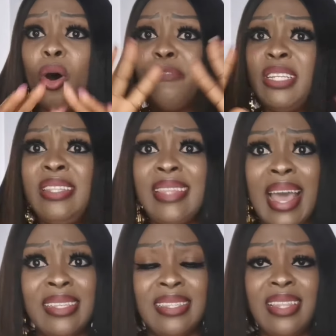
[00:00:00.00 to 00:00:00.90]
of the
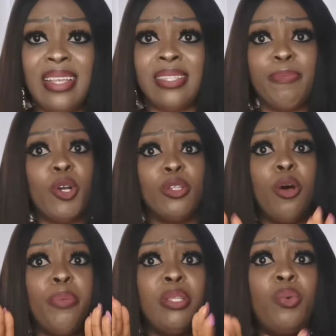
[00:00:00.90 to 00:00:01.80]
niceness, because
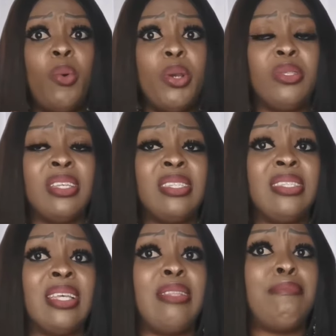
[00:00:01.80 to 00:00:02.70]
not be the way where you taste
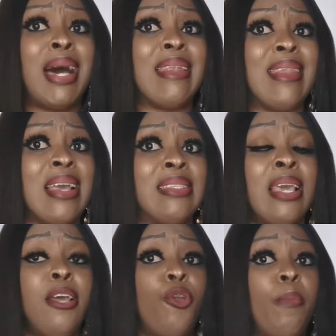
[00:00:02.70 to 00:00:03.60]
it, say the man nice,
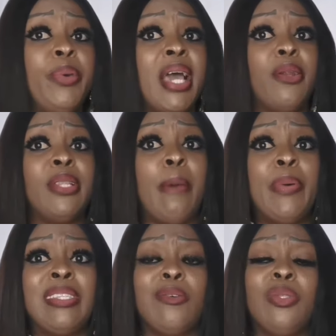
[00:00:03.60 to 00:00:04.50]
not be another
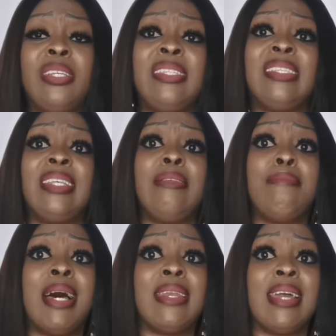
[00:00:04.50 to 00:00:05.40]
person go taste it, say the
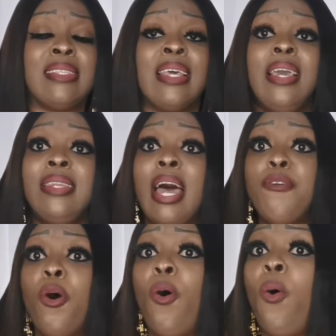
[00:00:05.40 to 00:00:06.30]
man nice. Now
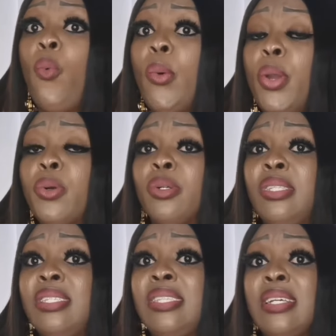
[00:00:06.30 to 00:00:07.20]
your own way where you
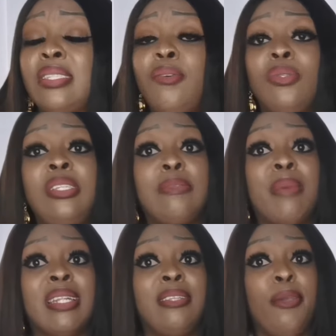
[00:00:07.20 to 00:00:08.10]
come taste it and say, oh, this
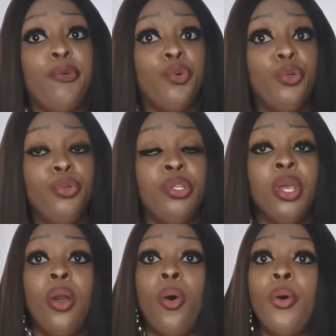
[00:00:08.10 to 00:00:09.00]
man they good.
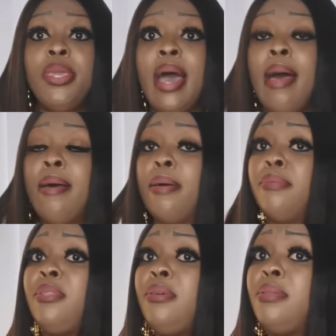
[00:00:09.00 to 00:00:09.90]
Oh yeah,
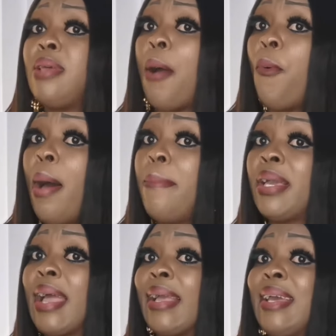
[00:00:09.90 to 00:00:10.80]
the I want
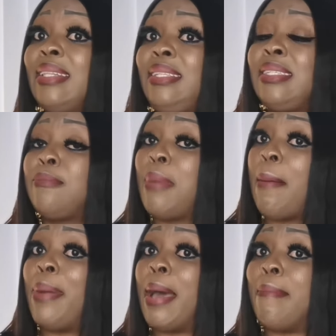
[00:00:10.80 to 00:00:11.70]
make I get this
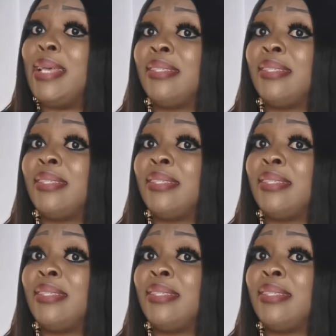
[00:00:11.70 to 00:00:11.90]
man by my